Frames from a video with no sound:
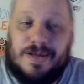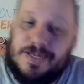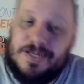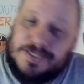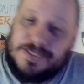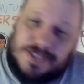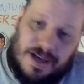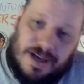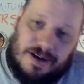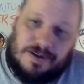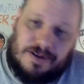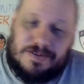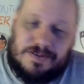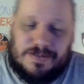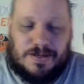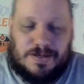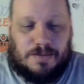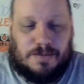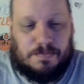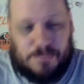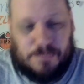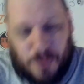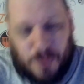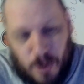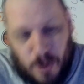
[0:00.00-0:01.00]
so
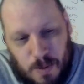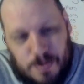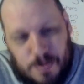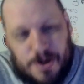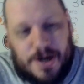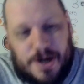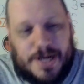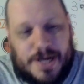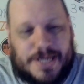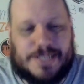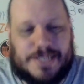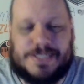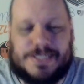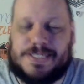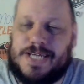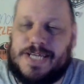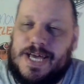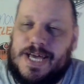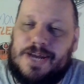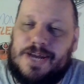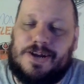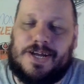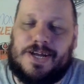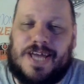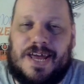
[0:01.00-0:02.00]
Broberg and
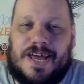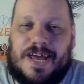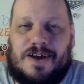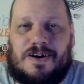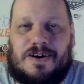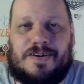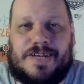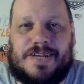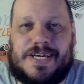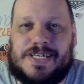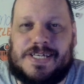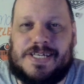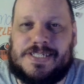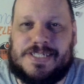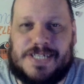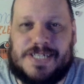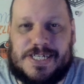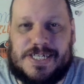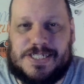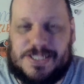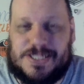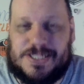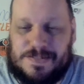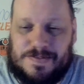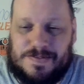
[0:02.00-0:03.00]
Skinner get on the
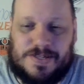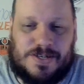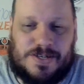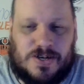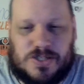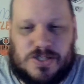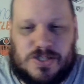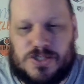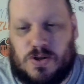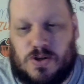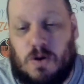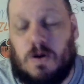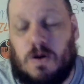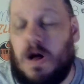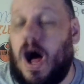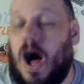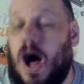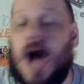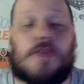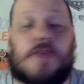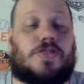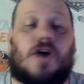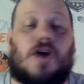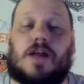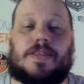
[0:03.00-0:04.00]
assist of the nurse goal. I
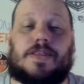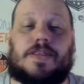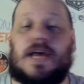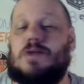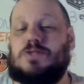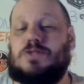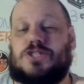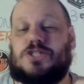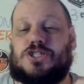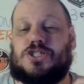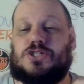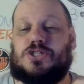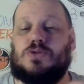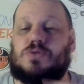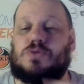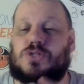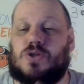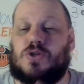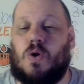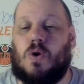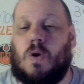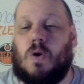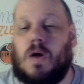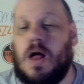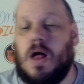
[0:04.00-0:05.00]
thought that was Stu's
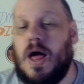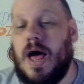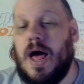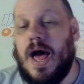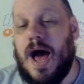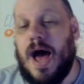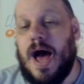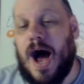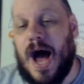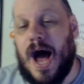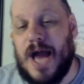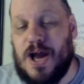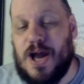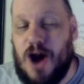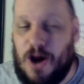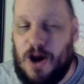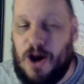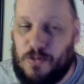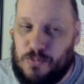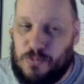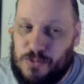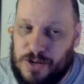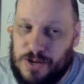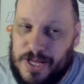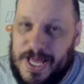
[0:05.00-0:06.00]
goal. I got
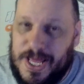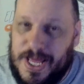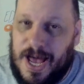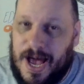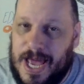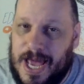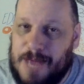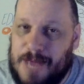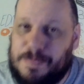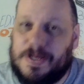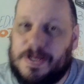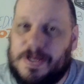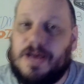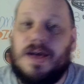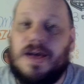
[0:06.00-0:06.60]
really hyped.